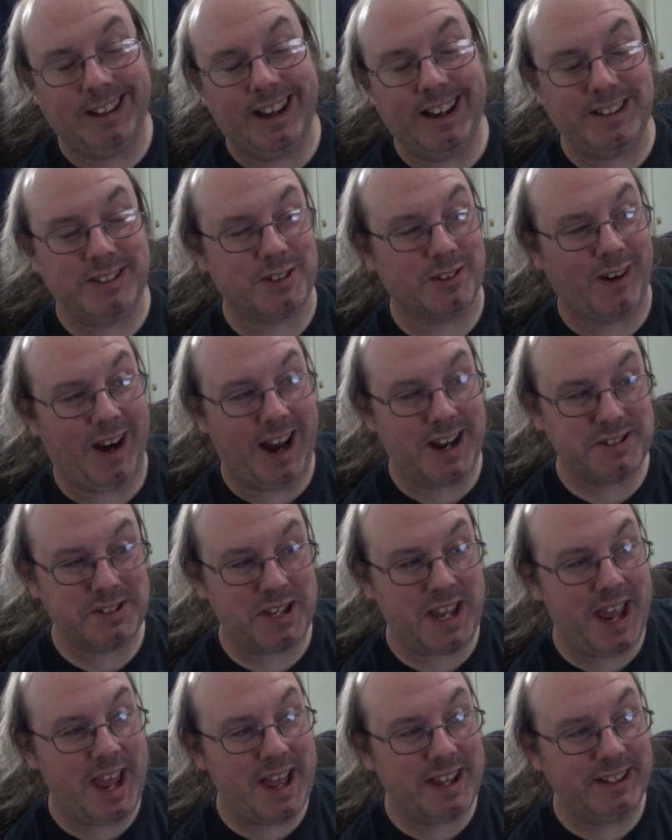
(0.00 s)
like trash
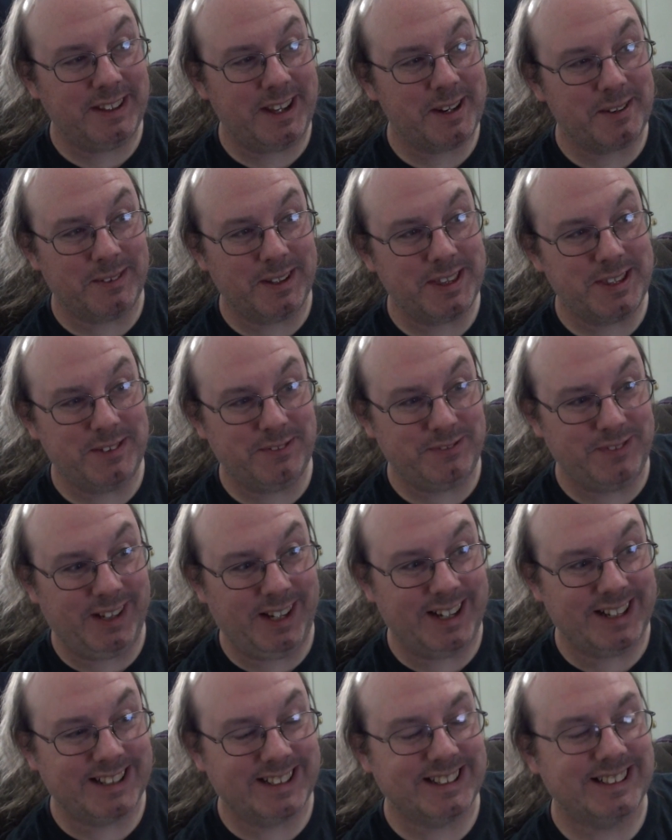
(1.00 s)
can? Like what the
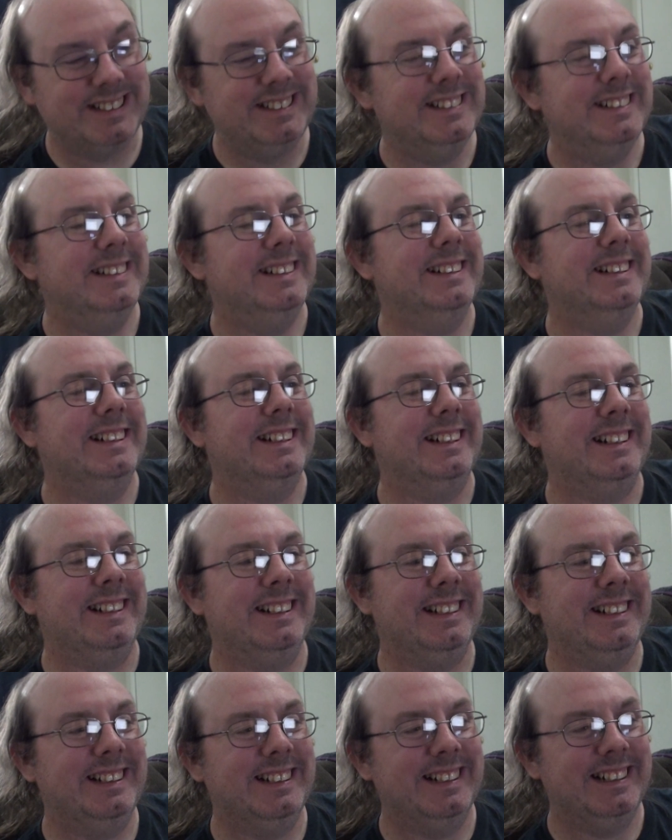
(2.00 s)
fuck?
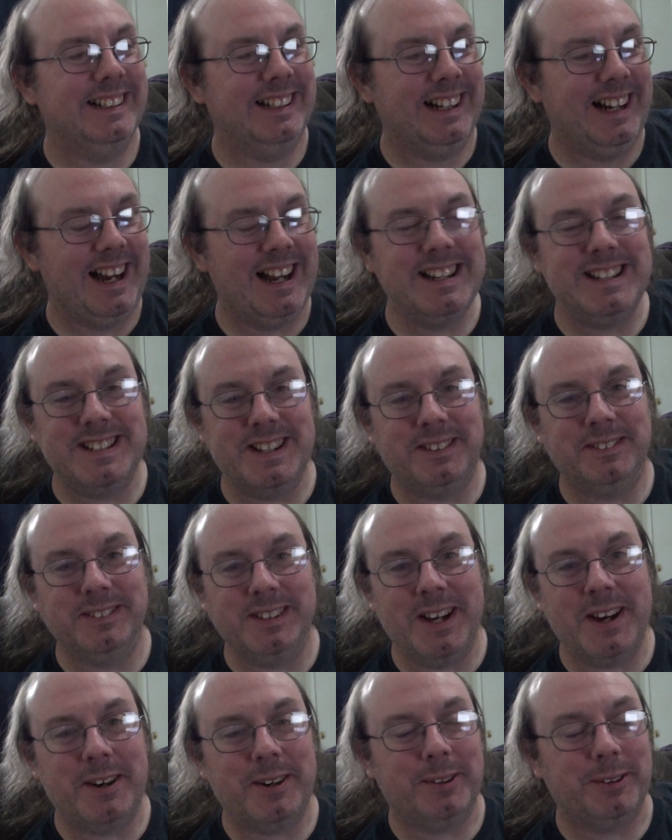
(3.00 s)
I don't
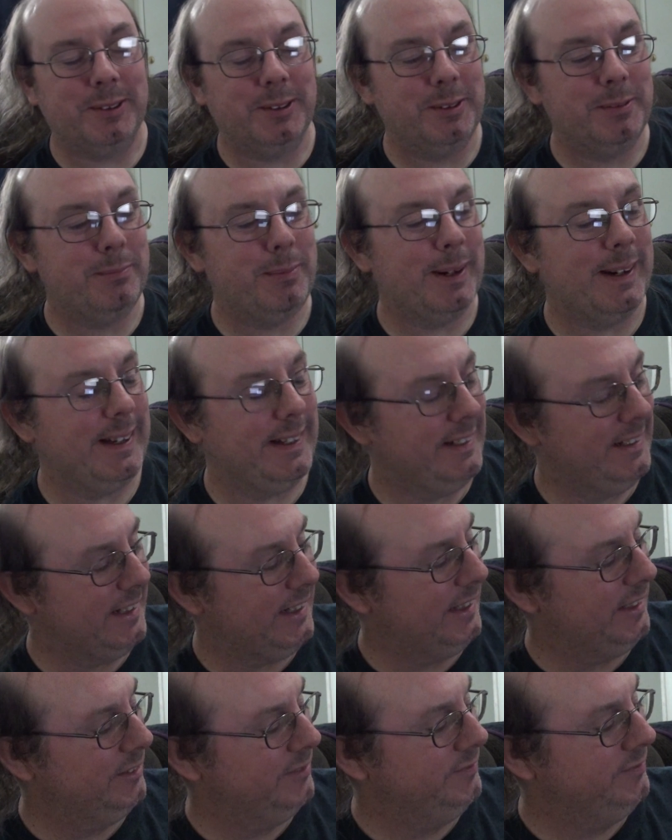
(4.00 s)
know, but
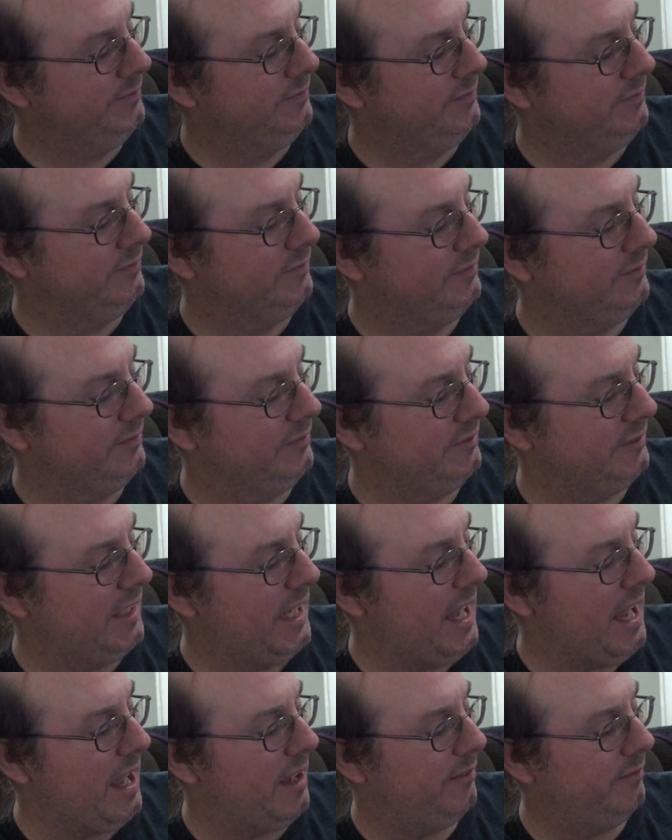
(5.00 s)
uh,
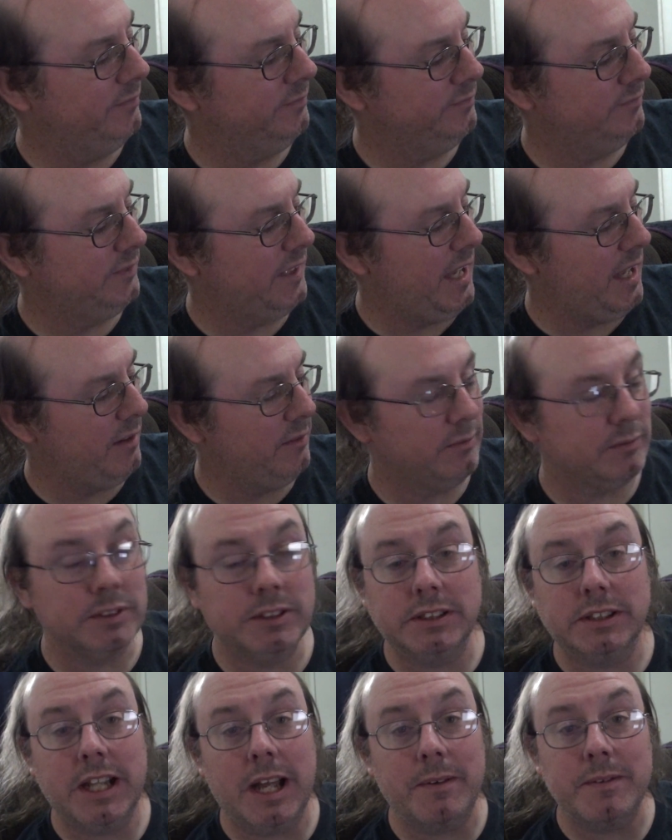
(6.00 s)
yeah, that
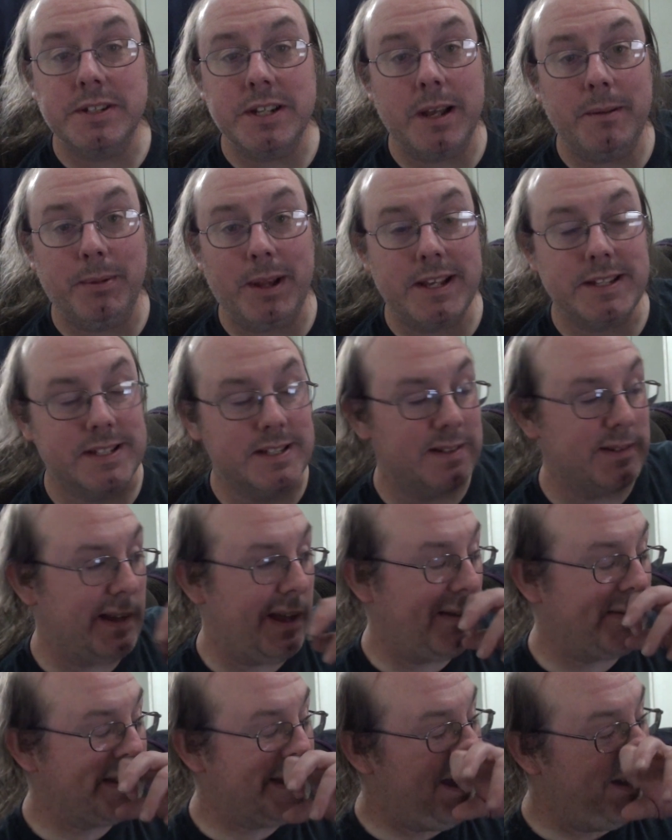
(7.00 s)
was that was not pleasant.
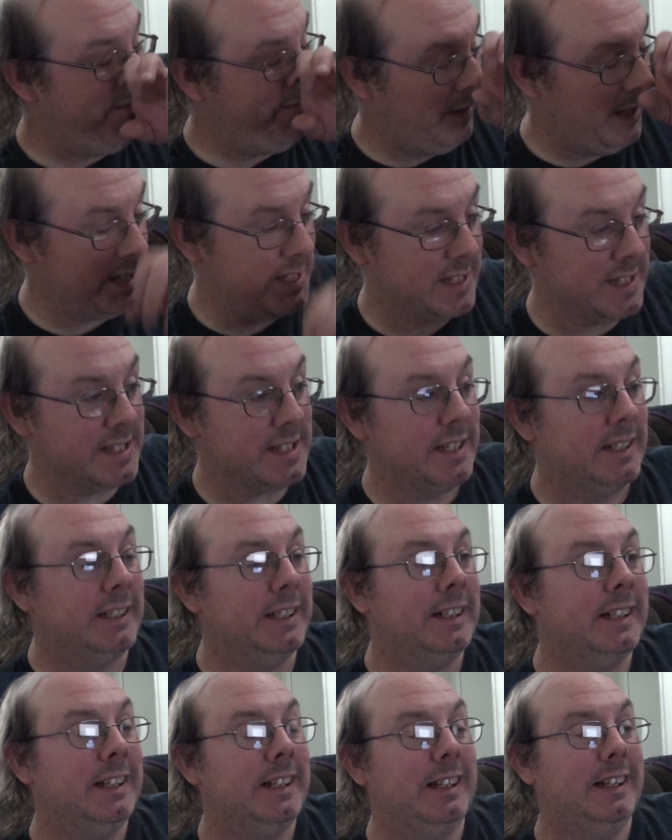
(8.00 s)
That was not pleasant.
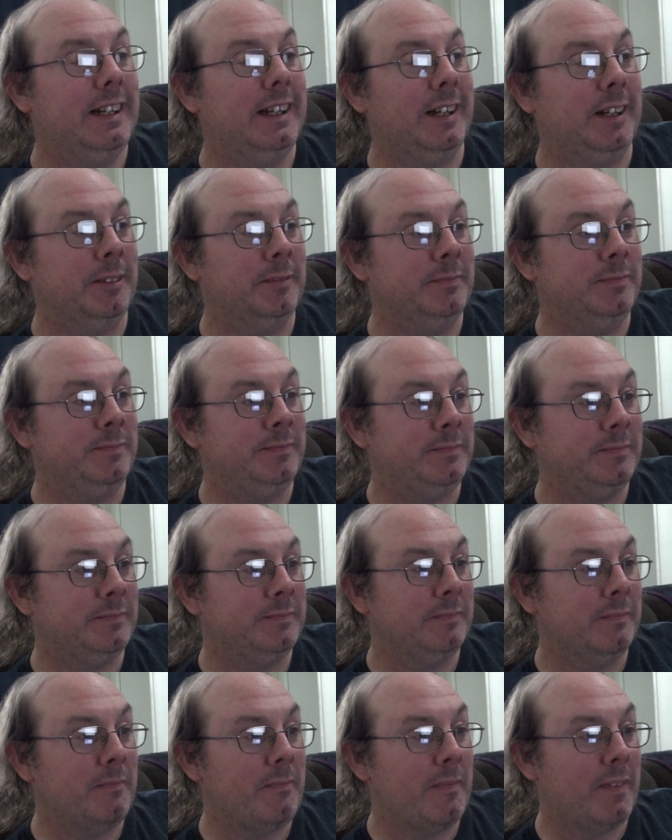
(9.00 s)
Um,
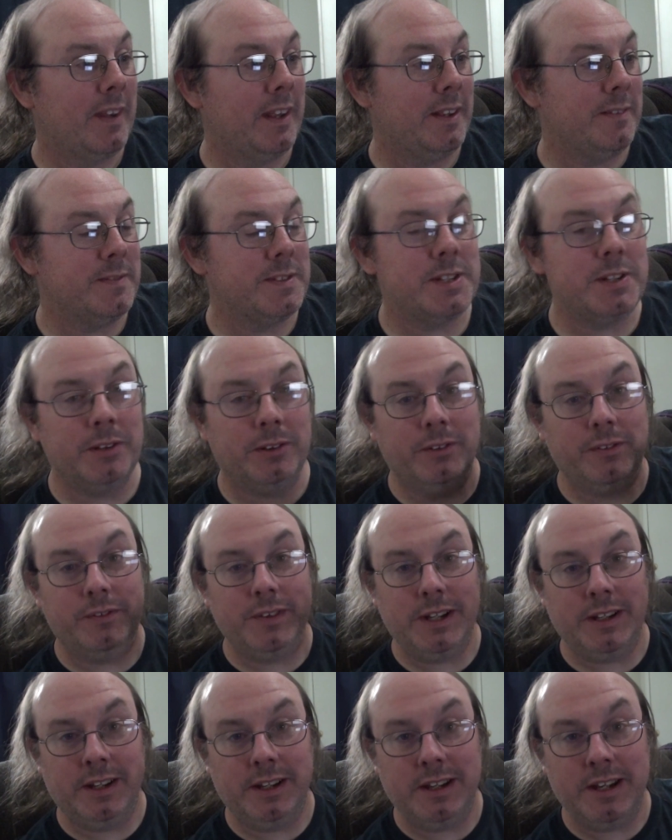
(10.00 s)
I'm still
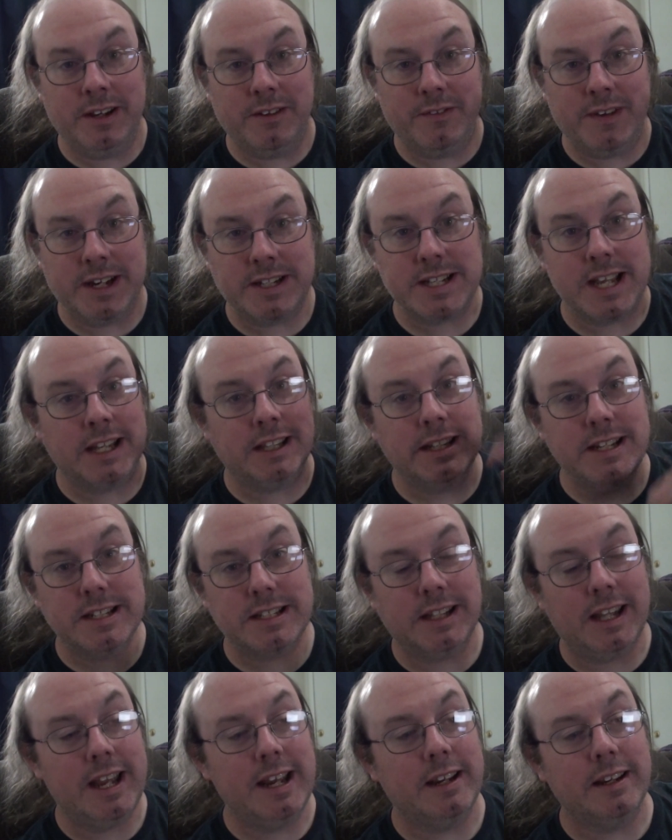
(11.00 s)
feeling the effects. At
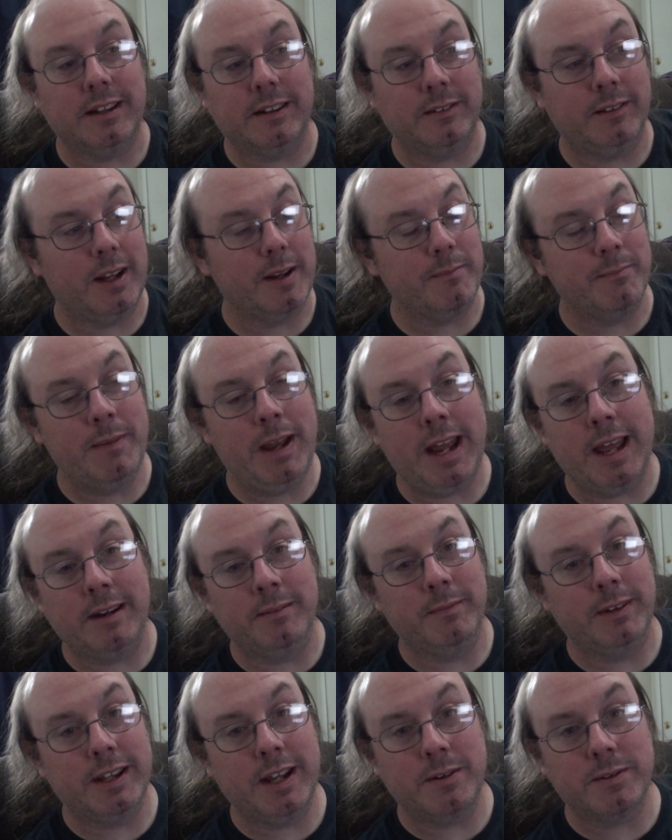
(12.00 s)
least like oh, like
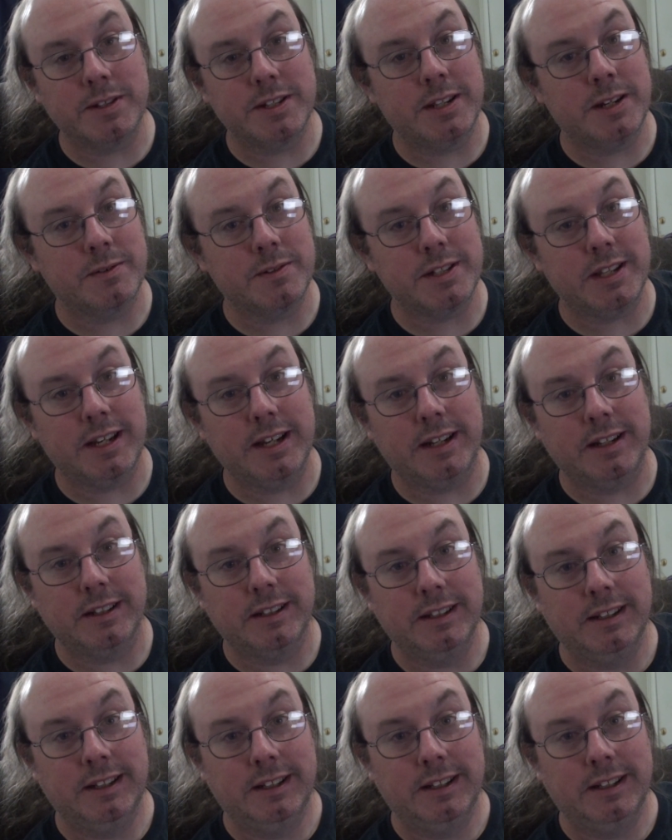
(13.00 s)
man, there was there was like